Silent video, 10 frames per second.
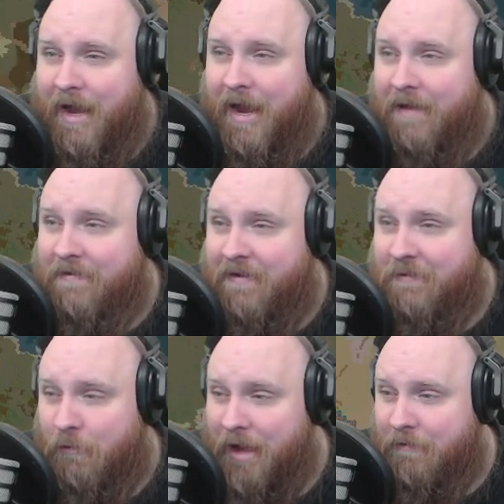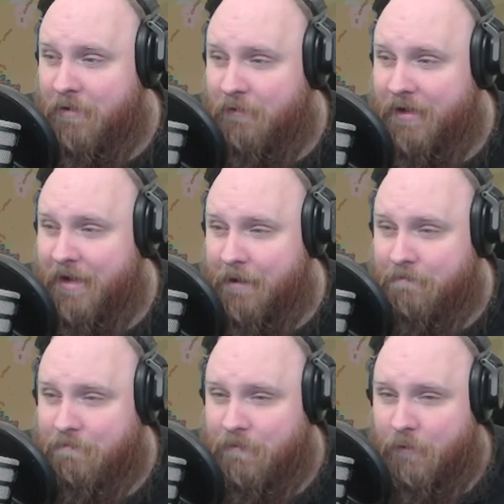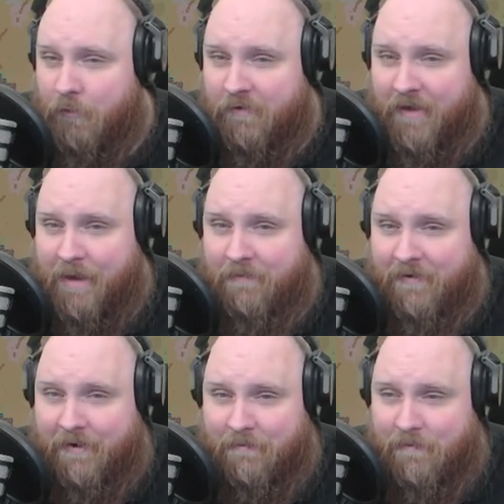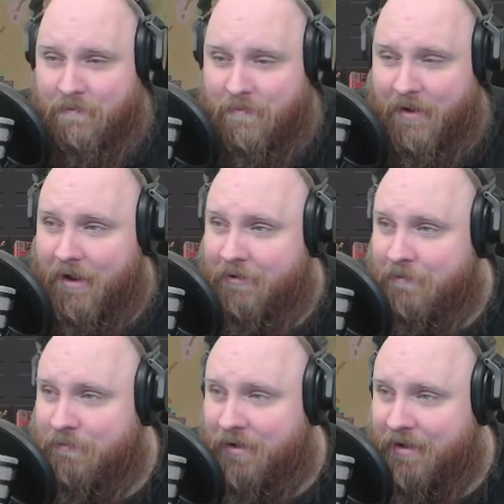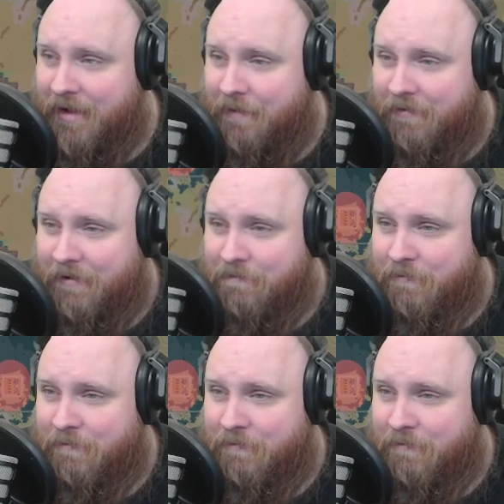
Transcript: And this whole area over here was empty, like completely empty.